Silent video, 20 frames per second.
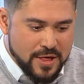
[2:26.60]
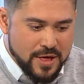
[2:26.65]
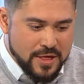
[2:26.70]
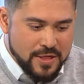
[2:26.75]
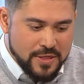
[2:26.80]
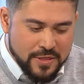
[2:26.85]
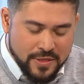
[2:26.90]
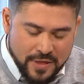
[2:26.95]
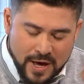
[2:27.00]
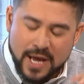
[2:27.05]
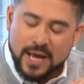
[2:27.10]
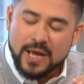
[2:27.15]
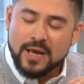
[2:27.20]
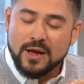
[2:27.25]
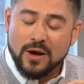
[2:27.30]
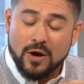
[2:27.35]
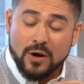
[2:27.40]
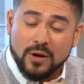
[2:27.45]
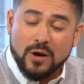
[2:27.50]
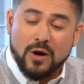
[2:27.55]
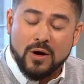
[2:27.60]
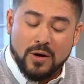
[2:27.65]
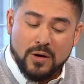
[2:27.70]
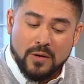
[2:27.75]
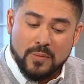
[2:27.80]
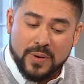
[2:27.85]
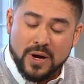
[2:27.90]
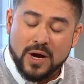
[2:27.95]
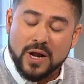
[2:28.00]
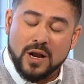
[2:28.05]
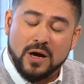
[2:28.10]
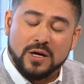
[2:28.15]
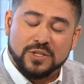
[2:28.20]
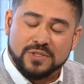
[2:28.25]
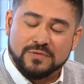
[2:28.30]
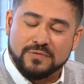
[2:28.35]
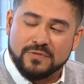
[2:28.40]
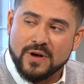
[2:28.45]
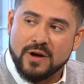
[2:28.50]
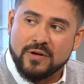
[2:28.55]
they, are, by and
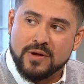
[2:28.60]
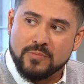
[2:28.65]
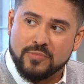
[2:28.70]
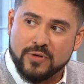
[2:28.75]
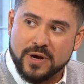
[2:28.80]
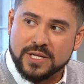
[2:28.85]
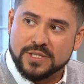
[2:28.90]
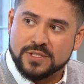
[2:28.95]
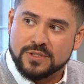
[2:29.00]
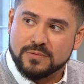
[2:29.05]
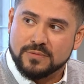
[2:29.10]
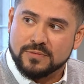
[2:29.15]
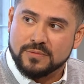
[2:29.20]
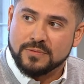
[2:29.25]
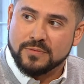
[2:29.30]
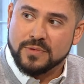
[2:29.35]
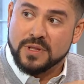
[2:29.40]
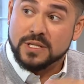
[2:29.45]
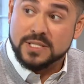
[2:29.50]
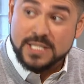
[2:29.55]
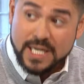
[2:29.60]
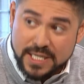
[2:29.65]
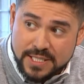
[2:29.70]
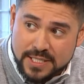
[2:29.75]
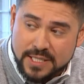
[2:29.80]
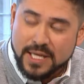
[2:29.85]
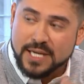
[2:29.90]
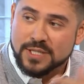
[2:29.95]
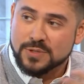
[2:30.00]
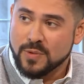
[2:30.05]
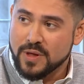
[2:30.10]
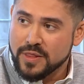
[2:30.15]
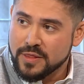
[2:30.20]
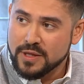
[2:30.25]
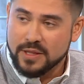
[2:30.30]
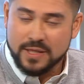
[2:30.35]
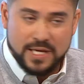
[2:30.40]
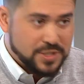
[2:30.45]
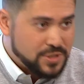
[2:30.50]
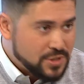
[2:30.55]
large, are very impressed with the taser. That's mm. one
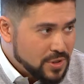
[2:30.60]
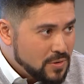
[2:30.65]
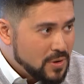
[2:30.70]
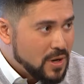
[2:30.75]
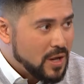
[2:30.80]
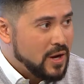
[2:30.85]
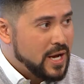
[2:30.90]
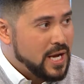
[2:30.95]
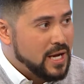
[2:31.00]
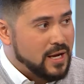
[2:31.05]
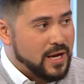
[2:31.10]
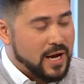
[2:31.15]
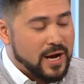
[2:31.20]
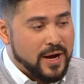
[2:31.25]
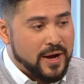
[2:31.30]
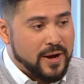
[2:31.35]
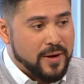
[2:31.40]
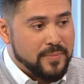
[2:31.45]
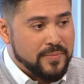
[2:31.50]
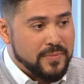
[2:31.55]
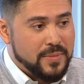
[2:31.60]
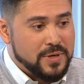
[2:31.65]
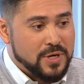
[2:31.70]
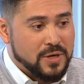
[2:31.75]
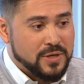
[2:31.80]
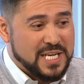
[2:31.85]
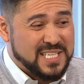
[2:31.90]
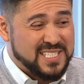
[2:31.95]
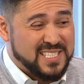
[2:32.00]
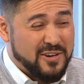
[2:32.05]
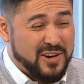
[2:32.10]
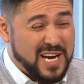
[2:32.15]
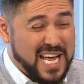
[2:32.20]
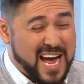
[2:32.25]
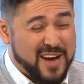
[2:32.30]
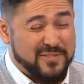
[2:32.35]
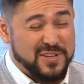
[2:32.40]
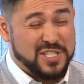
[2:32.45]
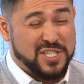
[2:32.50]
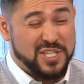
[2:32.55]
thing they do like. Um, not necessarily
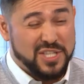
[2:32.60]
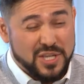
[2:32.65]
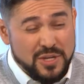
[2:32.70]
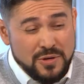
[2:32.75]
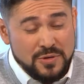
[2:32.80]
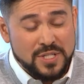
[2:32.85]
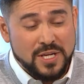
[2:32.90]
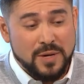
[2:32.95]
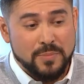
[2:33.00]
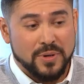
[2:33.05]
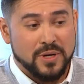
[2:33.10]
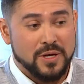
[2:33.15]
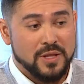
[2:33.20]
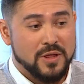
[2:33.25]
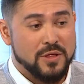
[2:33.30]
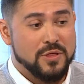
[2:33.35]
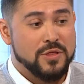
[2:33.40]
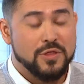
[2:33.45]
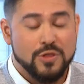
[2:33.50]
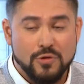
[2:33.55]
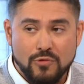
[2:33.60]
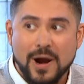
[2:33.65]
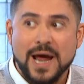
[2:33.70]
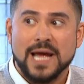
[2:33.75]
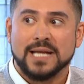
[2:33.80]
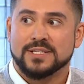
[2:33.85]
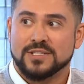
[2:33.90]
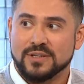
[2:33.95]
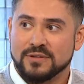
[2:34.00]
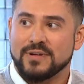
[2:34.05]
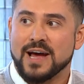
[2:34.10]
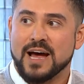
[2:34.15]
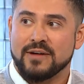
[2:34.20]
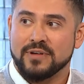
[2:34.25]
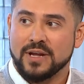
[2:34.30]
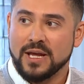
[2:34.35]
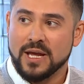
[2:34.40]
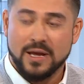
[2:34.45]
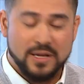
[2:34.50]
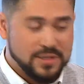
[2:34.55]
having to use it, but the threat of
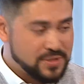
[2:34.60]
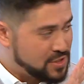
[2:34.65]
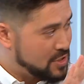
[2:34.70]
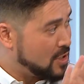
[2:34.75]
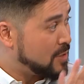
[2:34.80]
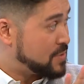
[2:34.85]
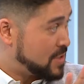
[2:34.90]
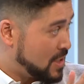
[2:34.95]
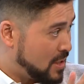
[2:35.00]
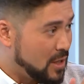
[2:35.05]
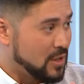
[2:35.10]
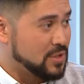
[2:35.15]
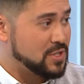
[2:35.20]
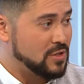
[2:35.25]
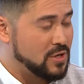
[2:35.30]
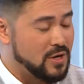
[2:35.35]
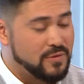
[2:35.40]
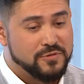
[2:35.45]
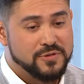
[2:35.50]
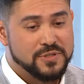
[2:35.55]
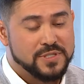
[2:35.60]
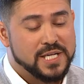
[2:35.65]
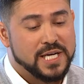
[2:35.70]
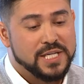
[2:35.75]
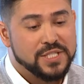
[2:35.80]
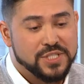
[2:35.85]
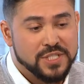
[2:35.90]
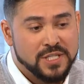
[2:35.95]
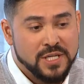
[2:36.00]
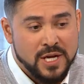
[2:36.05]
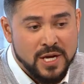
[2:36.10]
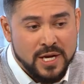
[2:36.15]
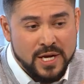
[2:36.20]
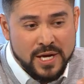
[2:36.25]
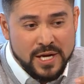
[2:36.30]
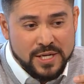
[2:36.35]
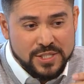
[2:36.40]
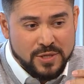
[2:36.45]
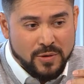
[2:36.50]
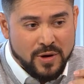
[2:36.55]
having it stops a lot of confrontation.
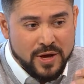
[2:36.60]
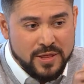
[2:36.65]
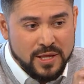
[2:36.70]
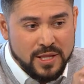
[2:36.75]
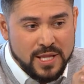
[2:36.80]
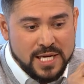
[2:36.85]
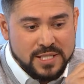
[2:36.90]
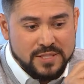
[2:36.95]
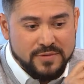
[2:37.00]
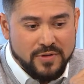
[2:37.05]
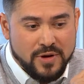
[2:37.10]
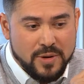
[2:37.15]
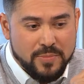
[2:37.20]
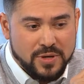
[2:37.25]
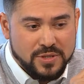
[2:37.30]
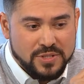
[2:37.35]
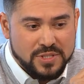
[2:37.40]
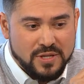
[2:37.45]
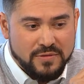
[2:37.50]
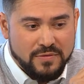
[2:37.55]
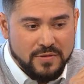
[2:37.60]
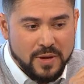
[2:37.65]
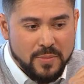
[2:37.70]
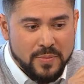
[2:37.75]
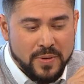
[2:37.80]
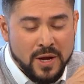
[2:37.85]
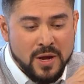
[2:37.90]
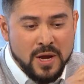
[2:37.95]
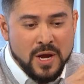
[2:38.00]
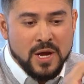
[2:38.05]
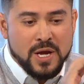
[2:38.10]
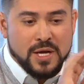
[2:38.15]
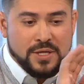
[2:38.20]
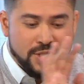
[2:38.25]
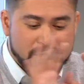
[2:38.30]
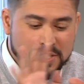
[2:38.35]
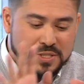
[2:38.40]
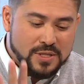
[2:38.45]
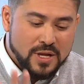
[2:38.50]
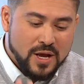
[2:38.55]
Mm. So I think that's a very positive thing. But
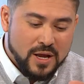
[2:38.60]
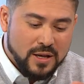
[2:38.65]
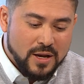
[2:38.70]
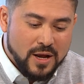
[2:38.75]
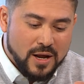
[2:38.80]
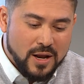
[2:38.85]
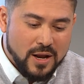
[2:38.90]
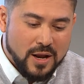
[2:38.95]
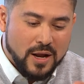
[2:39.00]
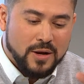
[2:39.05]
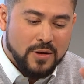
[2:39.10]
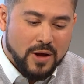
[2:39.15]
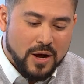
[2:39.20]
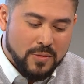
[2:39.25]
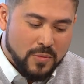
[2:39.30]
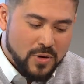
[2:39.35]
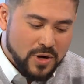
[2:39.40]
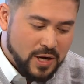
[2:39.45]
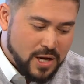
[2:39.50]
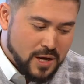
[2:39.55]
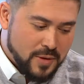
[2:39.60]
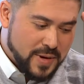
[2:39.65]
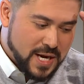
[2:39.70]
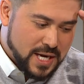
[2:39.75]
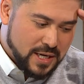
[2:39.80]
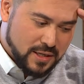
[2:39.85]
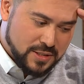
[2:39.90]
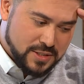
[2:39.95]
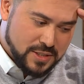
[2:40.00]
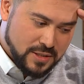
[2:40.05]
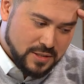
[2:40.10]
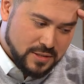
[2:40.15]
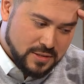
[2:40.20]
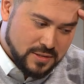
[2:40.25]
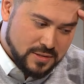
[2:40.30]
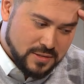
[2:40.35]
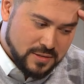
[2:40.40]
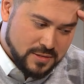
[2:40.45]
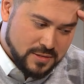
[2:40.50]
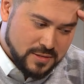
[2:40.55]
just, uh, I, I want to go back to,
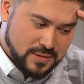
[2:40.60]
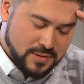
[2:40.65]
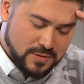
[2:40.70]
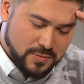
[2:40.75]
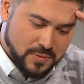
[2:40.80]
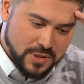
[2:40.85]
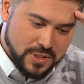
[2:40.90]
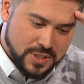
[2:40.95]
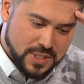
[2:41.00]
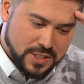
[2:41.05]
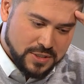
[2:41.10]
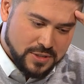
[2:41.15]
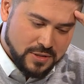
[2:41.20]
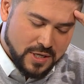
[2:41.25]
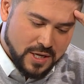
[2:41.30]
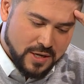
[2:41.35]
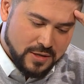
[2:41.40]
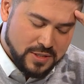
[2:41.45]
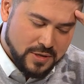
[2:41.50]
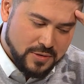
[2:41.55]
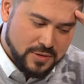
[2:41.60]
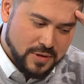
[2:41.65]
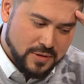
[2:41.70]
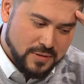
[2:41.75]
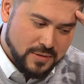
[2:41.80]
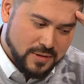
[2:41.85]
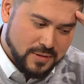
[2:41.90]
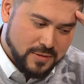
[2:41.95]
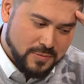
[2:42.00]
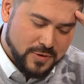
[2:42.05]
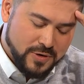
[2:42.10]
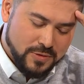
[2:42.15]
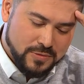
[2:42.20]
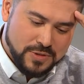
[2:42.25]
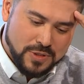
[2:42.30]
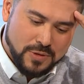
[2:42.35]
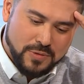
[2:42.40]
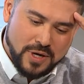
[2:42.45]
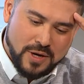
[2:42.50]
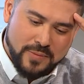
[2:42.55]
to what you touched on here. So we're
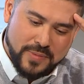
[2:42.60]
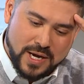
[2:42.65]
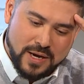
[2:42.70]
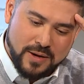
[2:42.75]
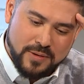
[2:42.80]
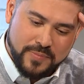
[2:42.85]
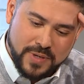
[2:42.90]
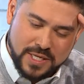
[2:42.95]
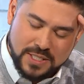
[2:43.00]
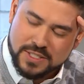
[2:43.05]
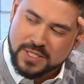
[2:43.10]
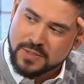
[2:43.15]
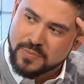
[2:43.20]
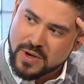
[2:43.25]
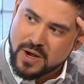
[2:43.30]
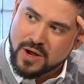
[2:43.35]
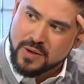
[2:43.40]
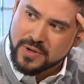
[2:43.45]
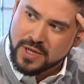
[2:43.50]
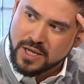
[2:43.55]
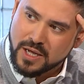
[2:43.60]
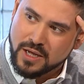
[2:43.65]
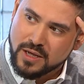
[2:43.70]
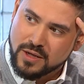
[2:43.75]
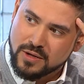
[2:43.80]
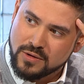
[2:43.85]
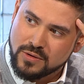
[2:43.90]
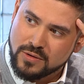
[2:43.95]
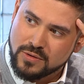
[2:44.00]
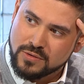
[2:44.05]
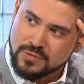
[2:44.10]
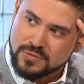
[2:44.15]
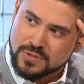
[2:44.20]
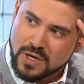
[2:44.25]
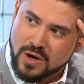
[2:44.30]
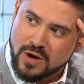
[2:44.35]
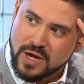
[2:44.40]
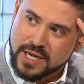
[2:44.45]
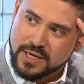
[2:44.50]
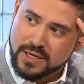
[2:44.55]
all talking about PC Palmer here, who, who
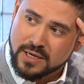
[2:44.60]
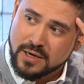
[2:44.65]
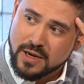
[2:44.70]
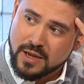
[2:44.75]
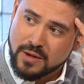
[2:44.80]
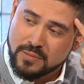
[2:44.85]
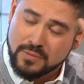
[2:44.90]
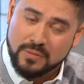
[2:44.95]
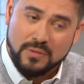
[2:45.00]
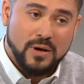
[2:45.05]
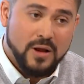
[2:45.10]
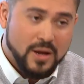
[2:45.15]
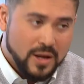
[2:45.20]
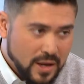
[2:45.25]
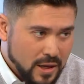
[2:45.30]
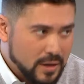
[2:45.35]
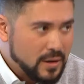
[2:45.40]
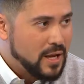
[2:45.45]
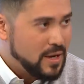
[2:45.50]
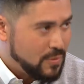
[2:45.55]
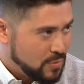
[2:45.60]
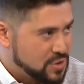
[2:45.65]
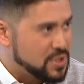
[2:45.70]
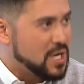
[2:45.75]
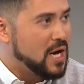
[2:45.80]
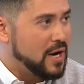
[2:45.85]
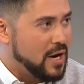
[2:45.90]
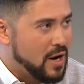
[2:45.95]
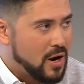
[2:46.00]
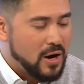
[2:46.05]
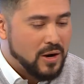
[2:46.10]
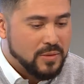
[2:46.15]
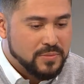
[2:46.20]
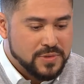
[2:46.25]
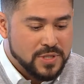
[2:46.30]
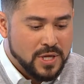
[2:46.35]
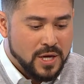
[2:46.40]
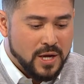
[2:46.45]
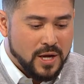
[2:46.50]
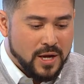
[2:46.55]
died, and, and he was
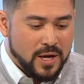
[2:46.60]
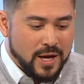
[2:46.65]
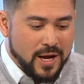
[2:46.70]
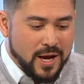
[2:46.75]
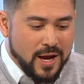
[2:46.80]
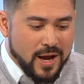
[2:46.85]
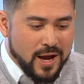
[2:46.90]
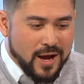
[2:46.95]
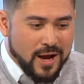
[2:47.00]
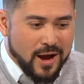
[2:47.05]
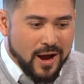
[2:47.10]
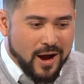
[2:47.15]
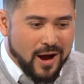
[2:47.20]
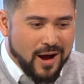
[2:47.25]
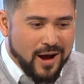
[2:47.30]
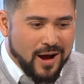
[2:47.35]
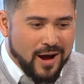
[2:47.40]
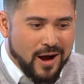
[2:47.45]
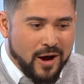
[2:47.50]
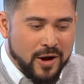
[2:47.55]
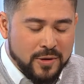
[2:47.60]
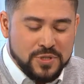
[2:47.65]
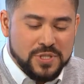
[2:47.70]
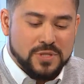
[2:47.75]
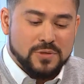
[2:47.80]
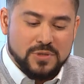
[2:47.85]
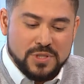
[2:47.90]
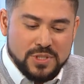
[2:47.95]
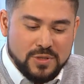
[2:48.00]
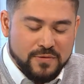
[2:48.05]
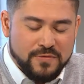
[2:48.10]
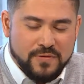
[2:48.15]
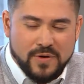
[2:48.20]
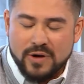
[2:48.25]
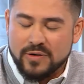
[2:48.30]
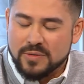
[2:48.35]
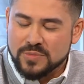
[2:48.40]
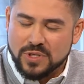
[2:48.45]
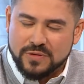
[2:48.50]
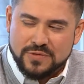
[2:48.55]
unarmed. I was talking to a
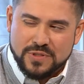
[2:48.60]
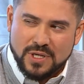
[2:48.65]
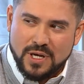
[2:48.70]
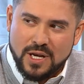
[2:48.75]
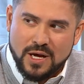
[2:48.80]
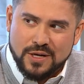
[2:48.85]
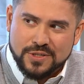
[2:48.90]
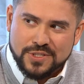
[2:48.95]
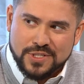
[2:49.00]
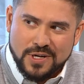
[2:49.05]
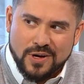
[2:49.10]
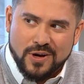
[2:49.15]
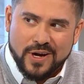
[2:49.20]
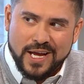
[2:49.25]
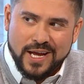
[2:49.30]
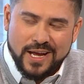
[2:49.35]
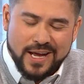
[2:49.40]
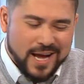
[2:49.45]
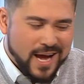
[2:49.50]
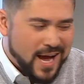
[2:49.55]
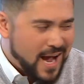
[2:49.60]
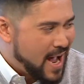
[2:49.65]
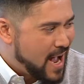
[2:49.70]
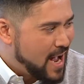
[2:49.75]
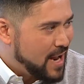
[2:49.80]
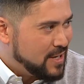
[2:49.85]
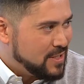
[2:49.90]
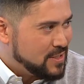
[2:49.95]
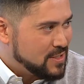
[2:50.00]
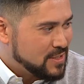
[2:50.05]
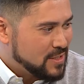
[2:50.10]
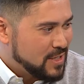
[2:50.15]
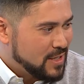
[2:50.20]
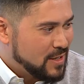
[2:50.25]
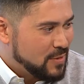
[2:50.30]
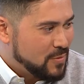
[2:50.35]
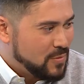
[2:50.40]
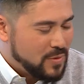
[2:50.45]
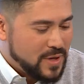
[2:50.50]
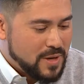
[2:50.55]
firearms officer last night, and
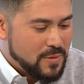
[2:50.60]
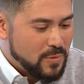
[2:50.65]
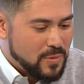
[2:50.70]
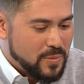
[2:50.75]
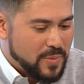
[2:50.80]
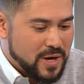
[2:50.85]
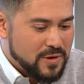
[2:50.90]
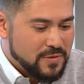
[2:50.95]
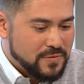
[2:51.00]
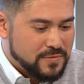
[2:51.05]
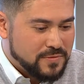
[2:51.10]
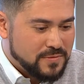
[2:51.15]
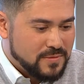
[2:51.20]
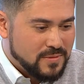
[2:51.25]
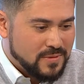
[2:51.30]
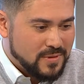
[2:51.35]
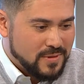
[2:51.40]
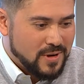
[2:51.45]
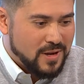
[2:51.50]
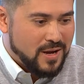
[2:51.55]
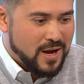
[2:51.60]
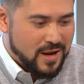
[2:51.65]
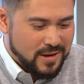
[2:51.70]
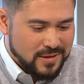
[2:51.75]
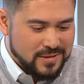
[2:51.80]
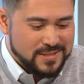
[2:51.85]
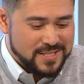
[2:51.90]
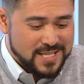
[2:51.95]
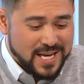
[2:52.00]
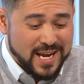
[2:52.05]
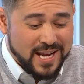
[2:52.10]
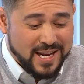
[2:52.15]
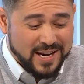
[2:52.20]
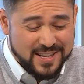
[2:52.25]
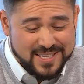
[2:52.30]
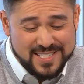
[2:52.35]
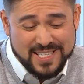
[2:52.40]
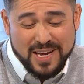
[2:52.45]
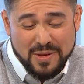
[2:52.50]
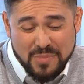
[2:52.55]
we were both
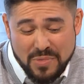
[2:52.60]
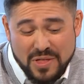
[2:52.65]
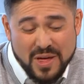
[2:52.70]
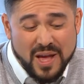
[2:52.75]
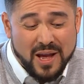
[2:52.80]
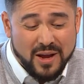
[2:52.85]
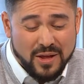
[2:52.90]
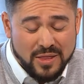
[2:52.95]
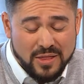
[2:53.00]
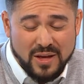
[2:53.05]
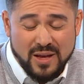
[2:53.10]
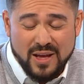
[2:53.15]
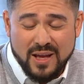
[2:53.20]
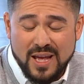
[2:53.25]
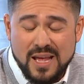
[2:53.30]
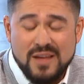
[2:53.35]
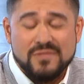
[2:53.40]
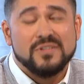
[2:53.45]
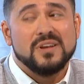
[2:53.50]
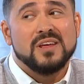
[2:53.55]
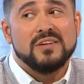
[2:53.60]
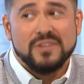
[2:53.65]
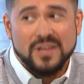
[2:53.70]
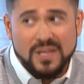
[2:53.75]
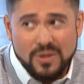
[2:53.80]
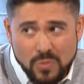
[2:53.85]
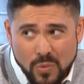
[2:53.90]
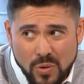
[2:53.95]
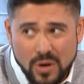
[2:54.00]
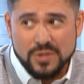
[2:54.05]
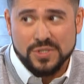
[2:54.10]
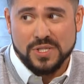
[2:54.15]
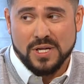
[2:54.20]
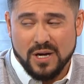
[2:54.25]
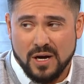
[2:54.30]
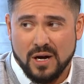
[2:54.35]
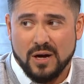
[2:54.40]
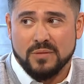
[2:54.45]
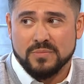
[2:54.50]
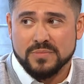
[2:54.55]
saying the same thing that even if he was
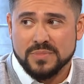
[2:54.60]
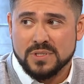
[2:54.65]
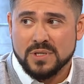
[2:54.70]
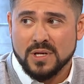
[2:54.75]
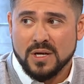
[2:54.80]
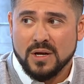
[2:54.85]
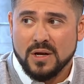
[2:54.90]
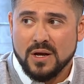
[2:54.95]
armed,